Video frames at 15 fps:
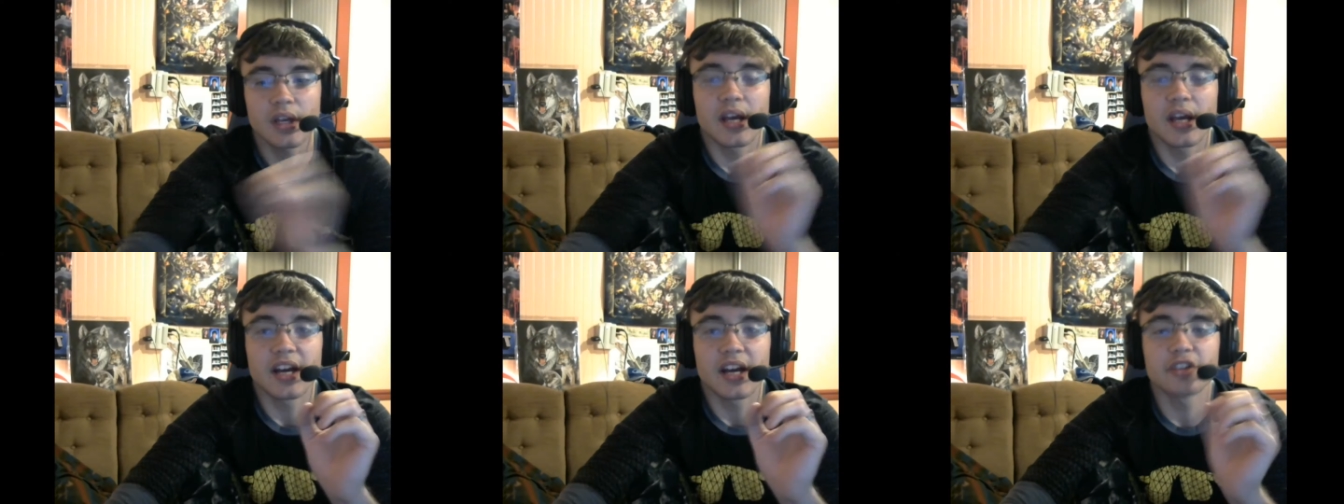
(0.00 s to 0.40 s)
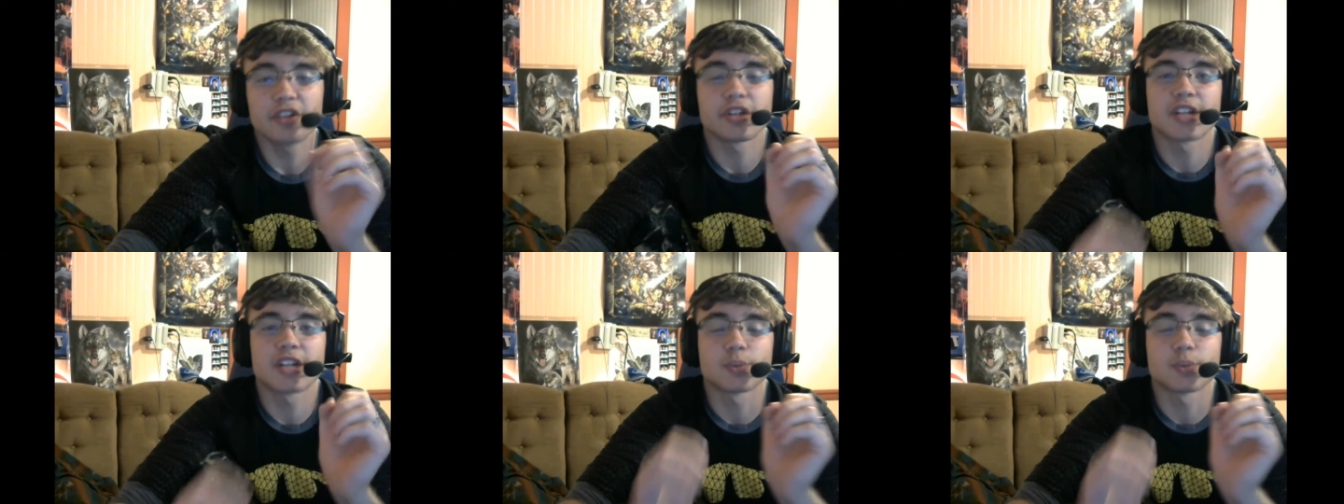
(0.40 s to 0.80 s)
Hello
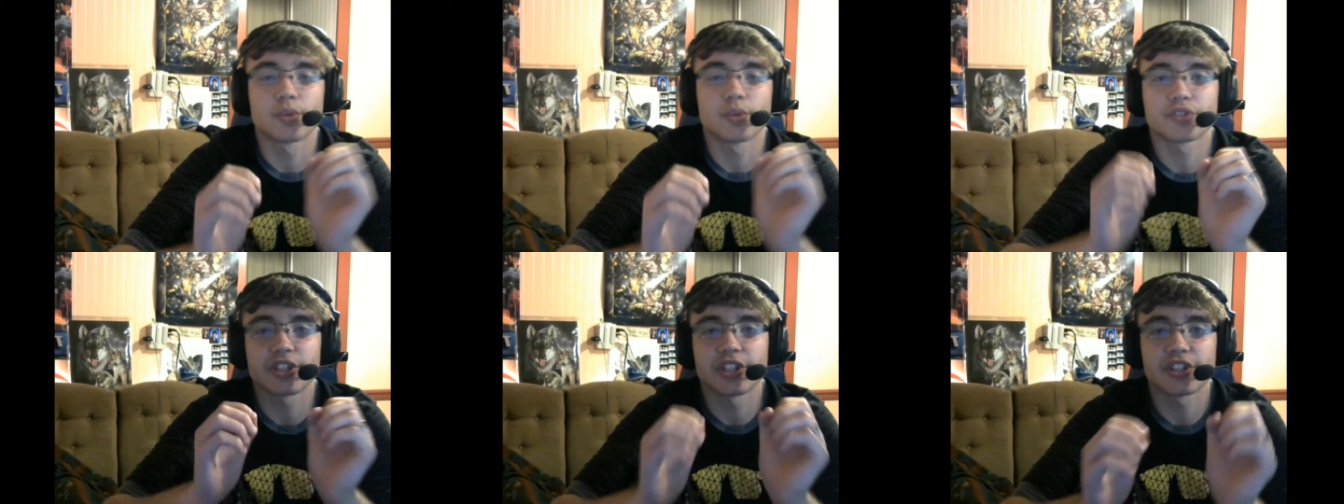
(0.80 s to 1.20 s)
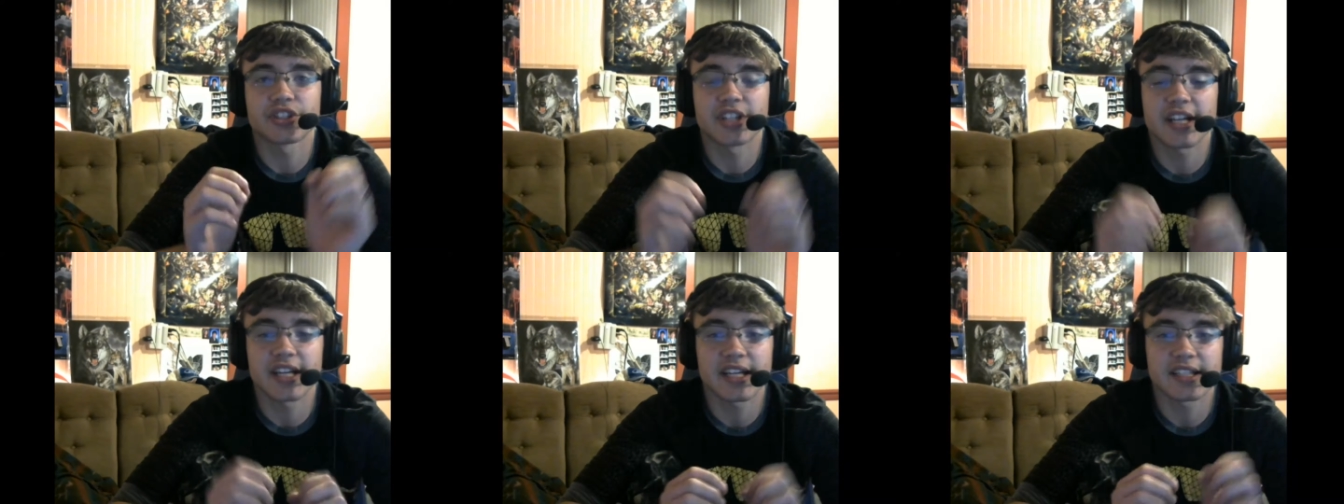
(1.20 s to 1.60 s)
guys, Wolfster here
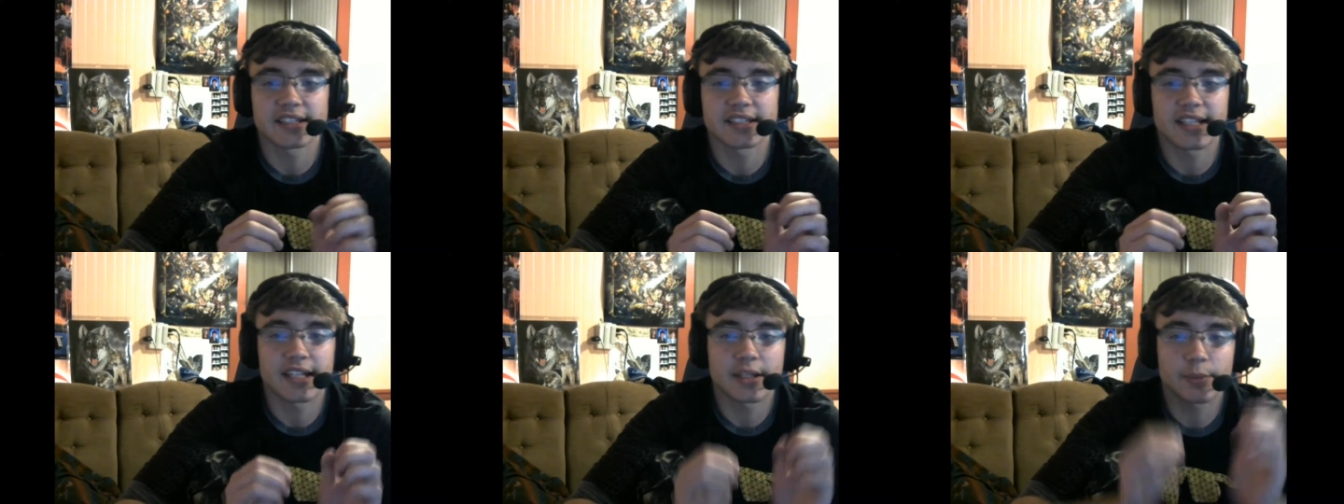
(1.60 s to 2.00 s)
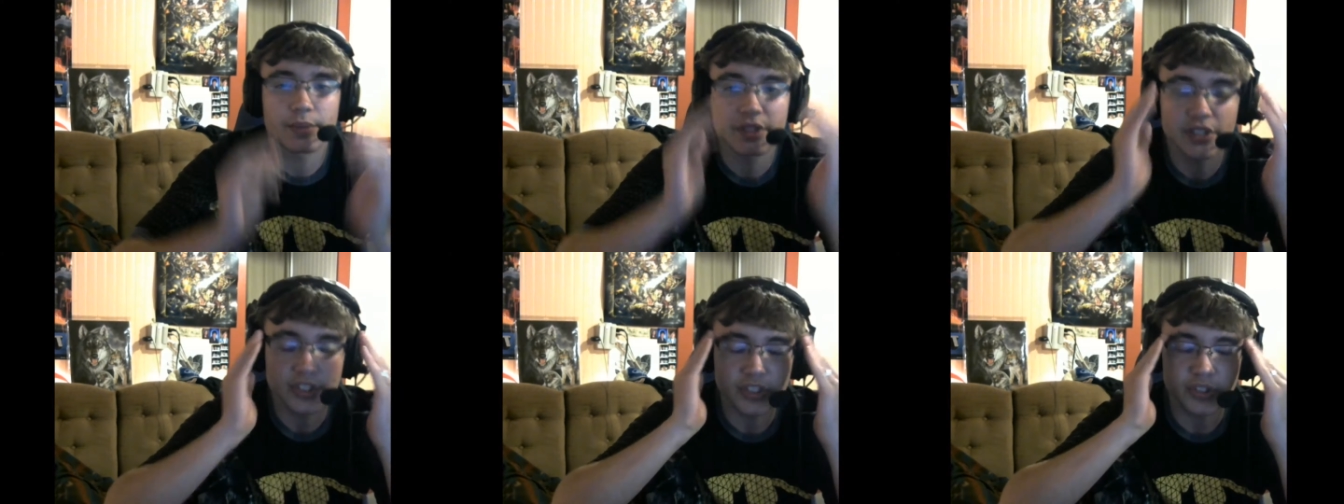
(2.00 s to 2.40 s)
today, and today
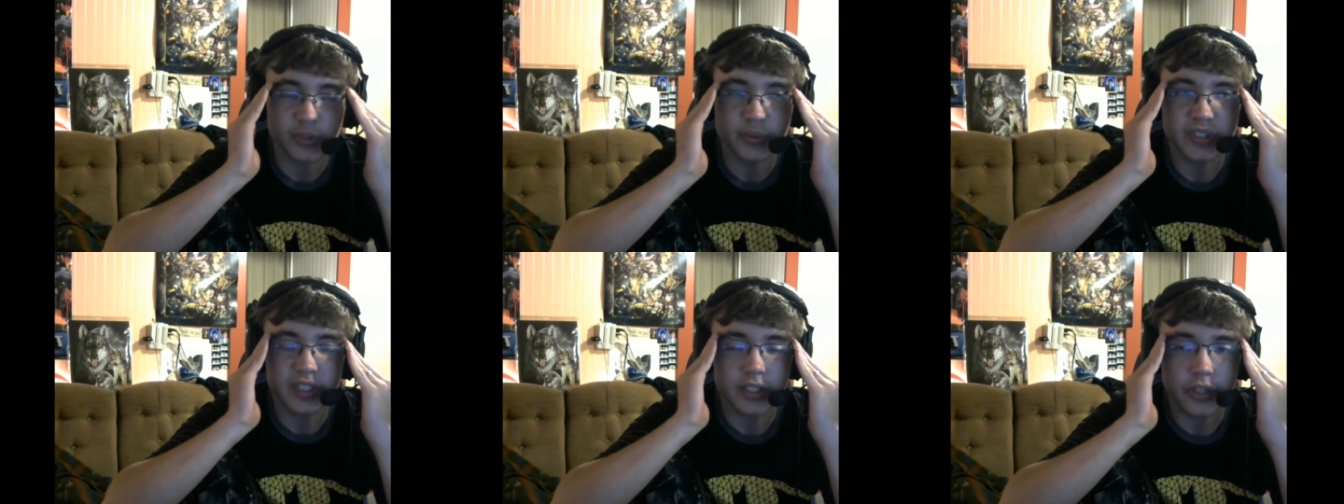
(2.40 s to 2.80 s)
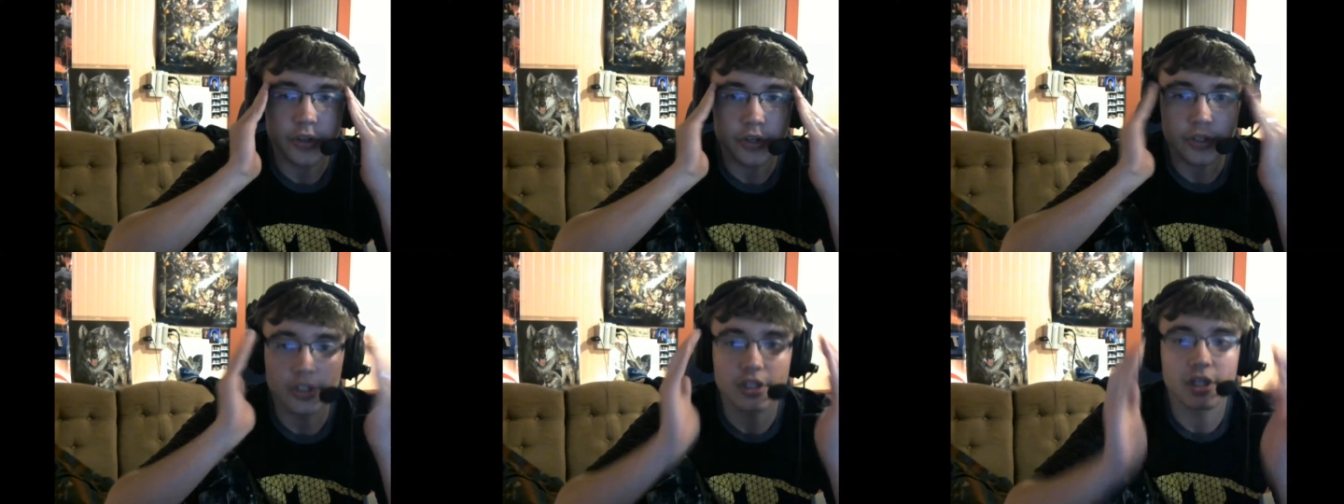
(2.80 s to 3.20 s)
we are doing
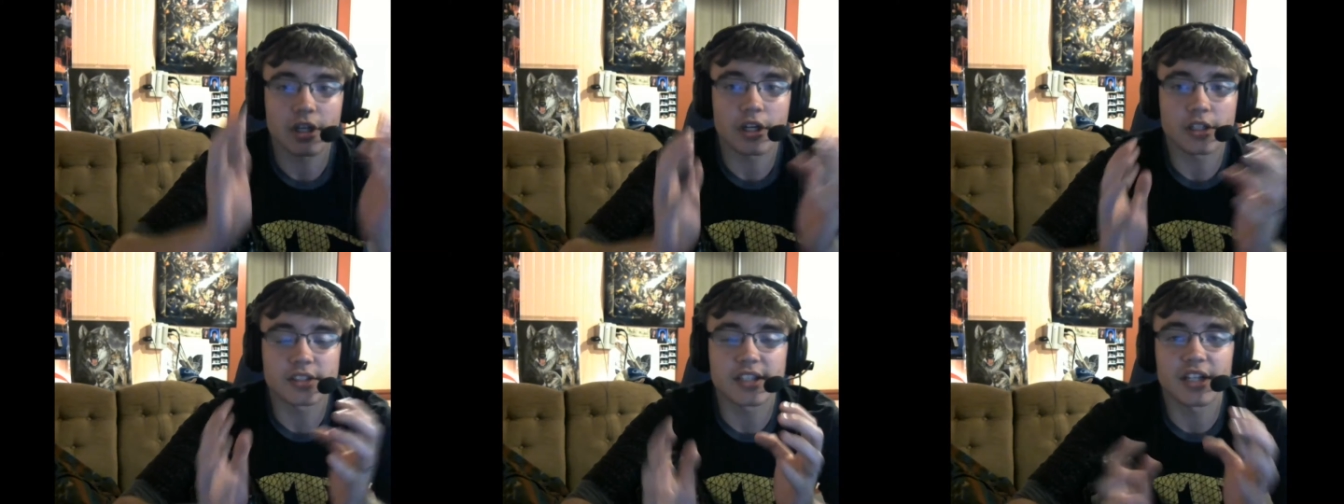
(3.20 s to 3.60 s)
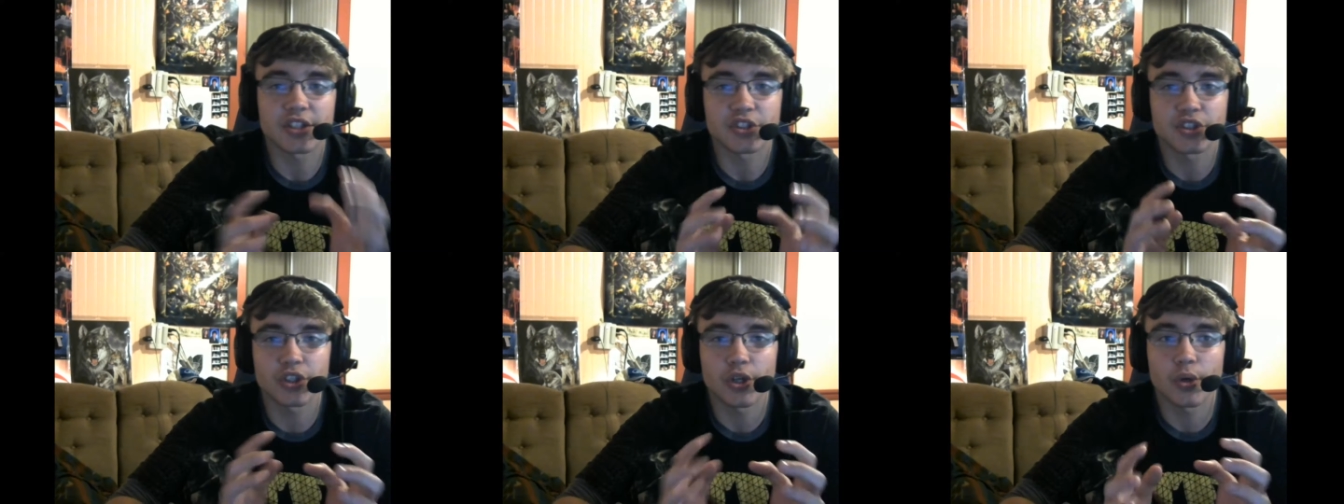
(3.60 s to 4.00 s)
another uh, talk
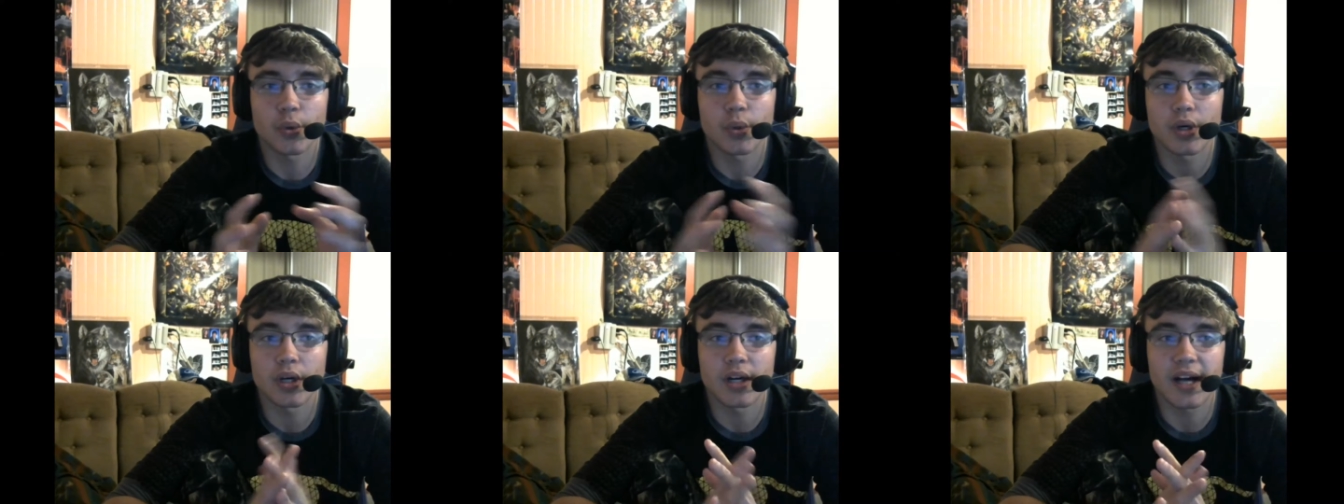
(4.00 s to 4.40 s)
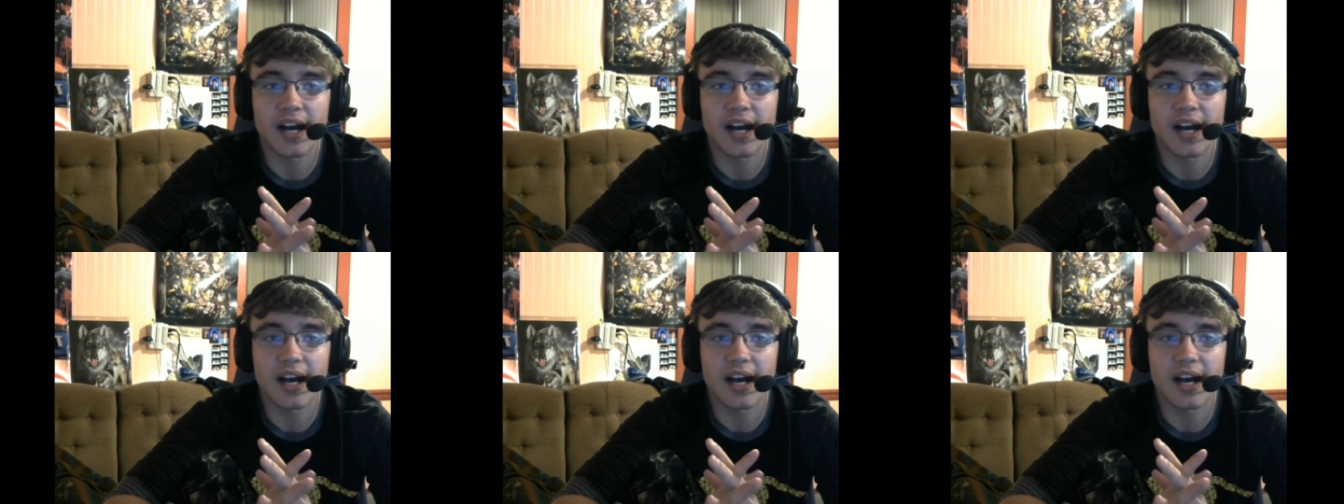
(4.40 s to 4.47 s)
show, uh,